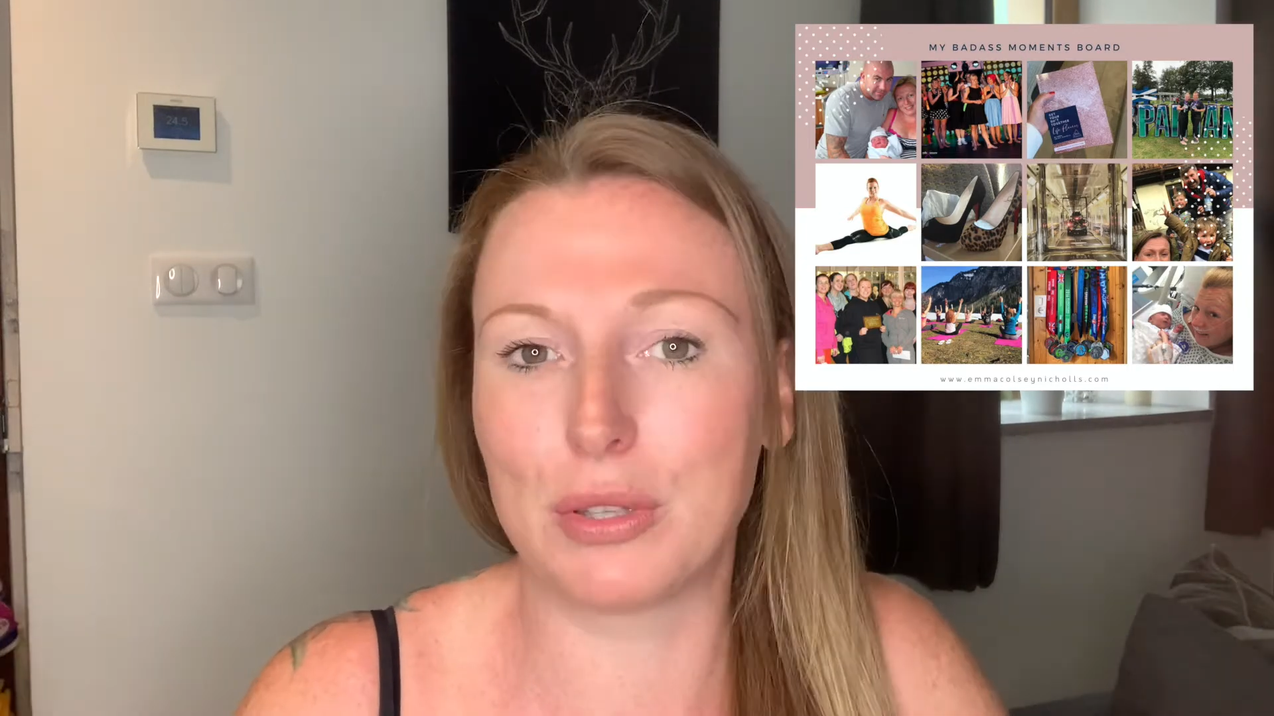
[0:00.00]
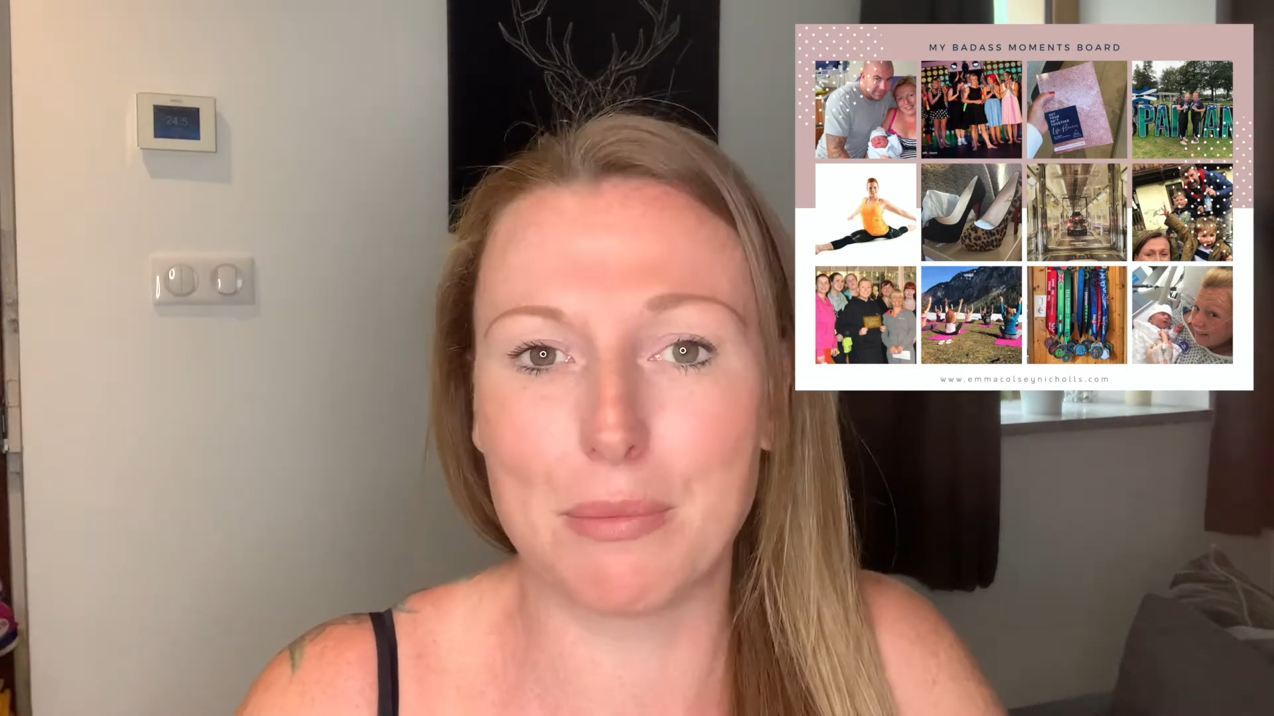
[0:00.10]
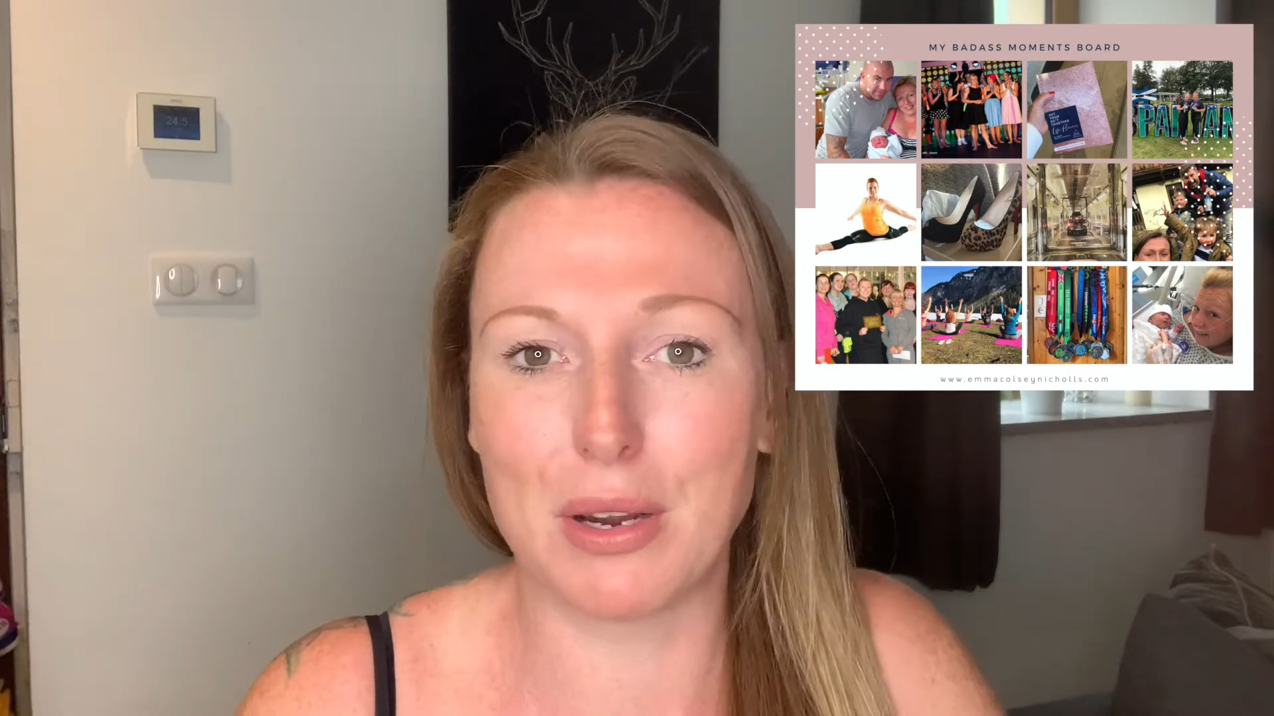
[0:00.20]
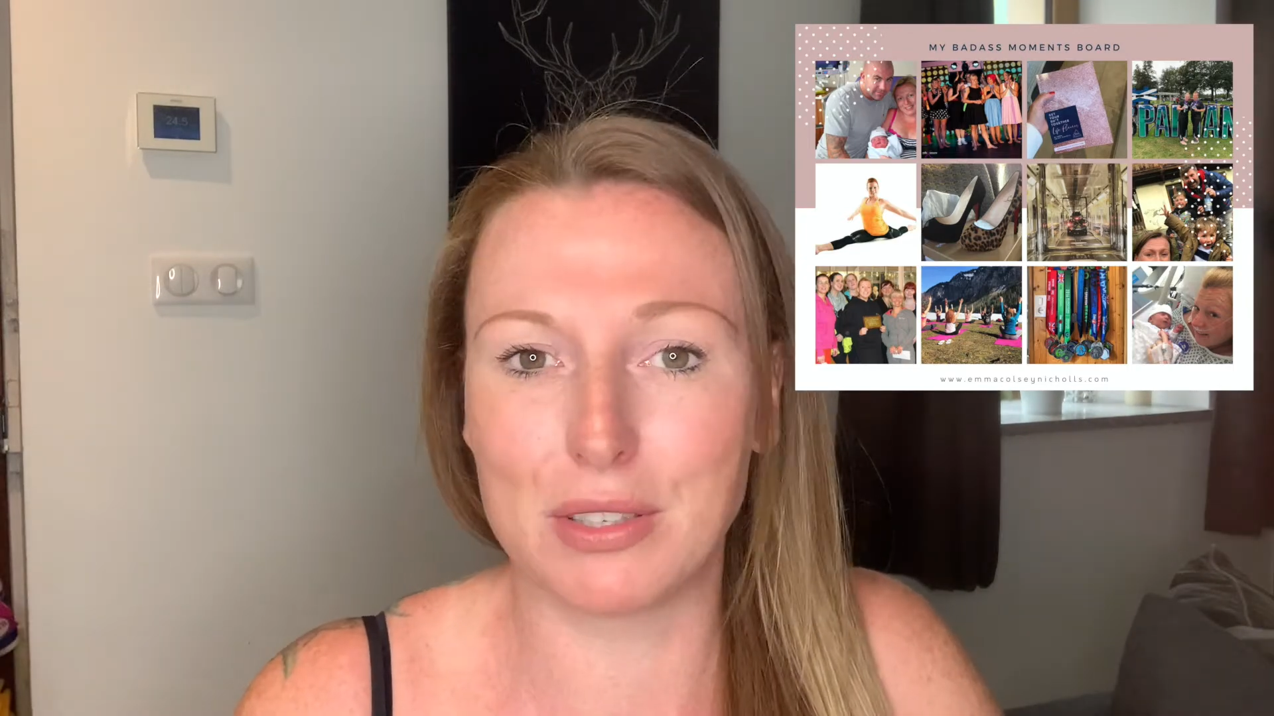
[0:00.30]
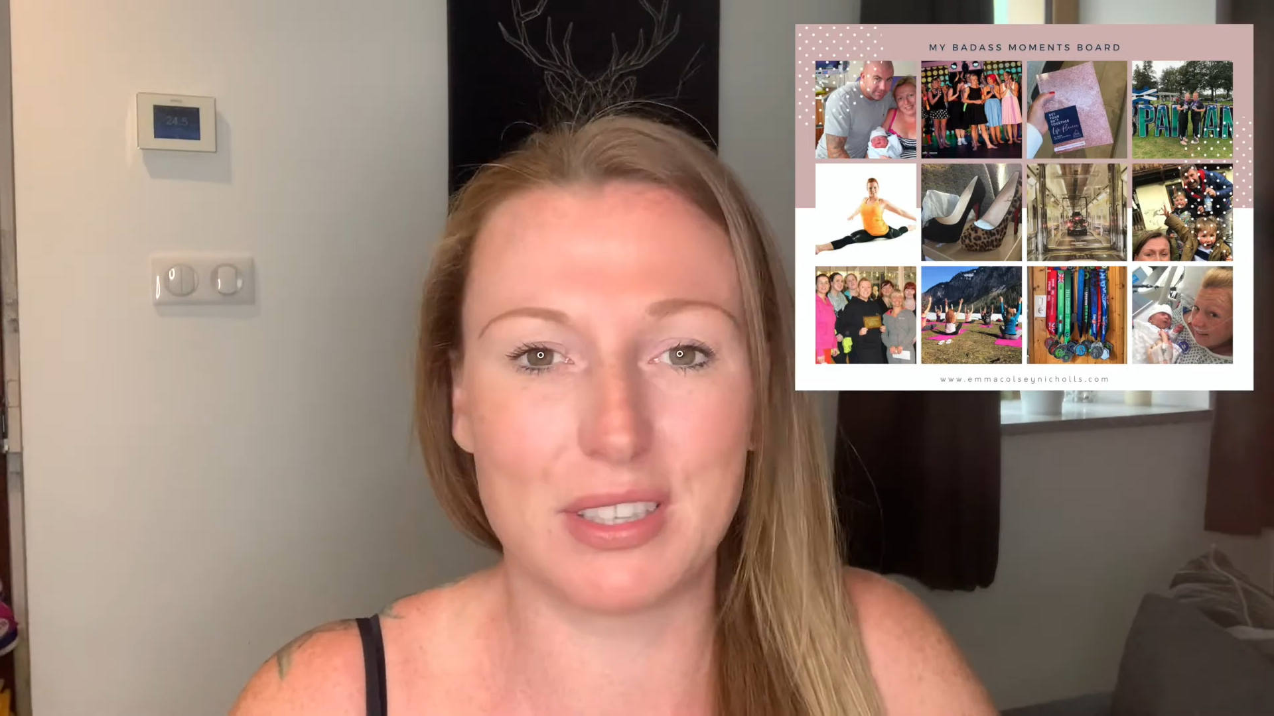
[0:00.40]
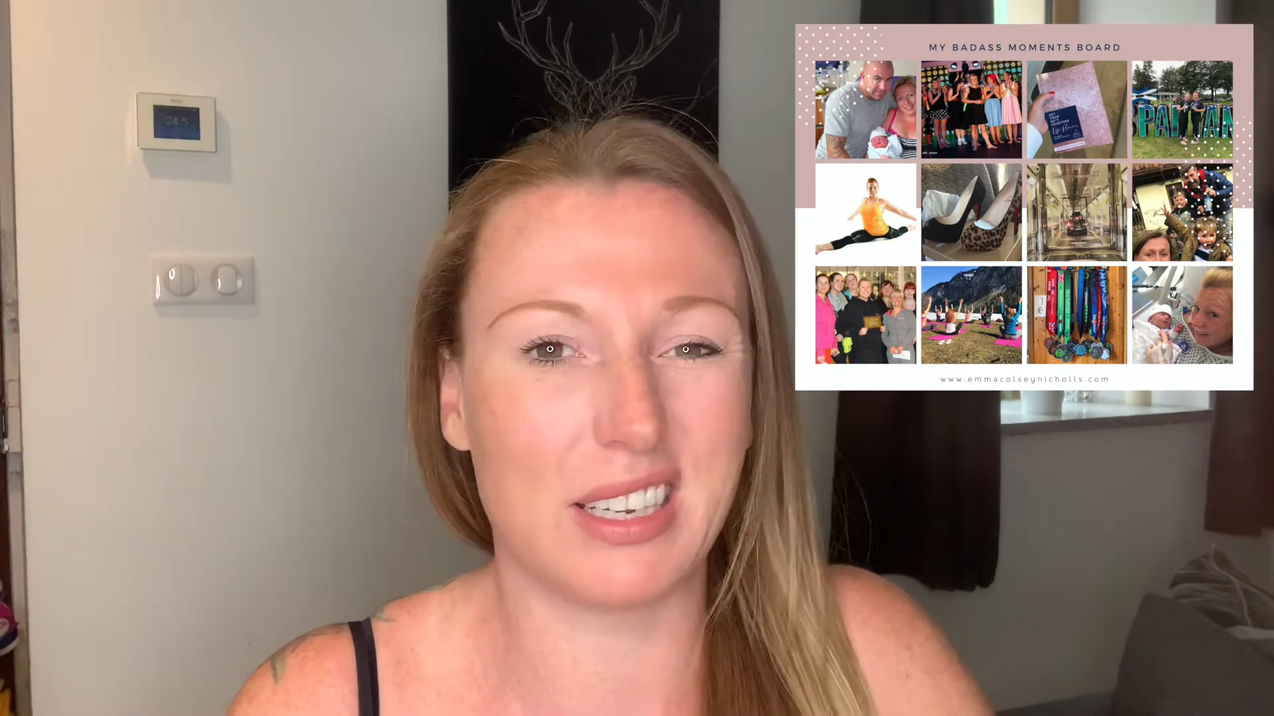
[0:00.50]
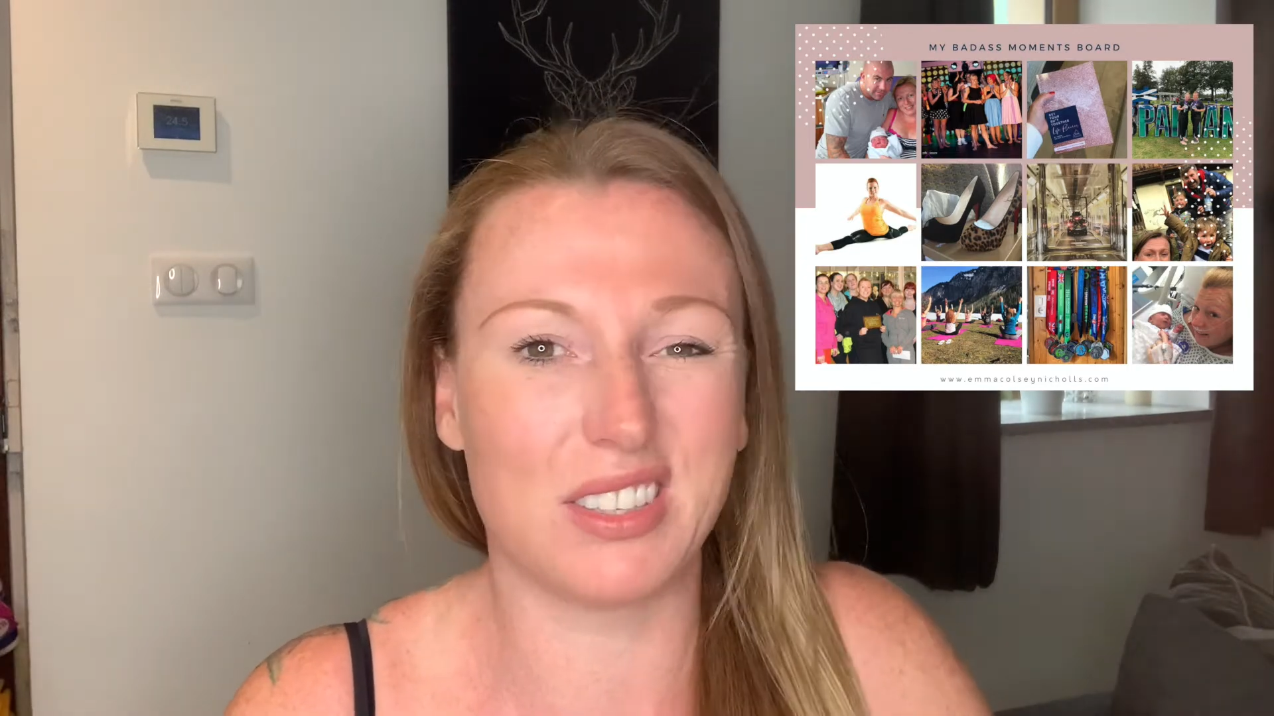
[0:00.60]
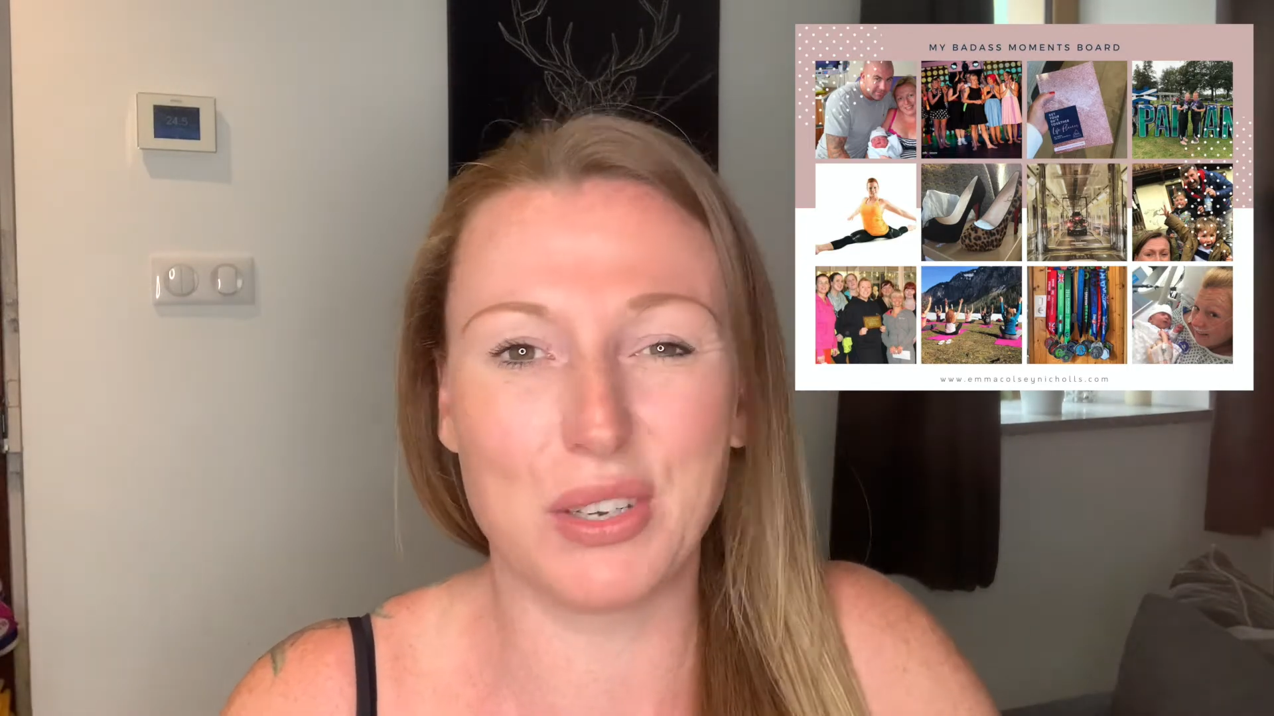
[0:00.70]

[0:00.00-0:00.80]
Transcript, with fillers: the most things.